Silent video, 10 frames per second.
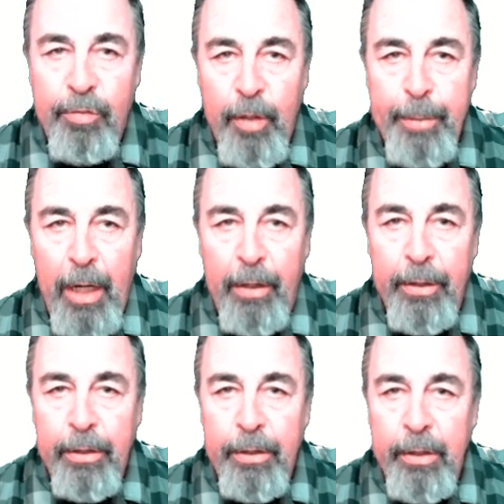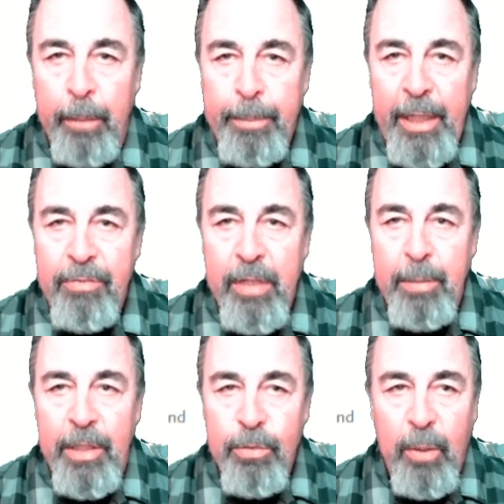from the article and paste them
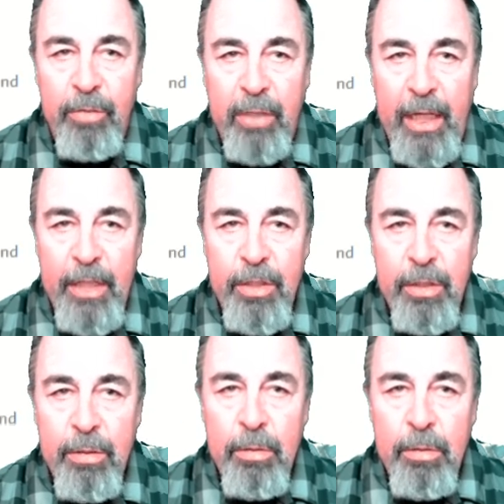into our sketch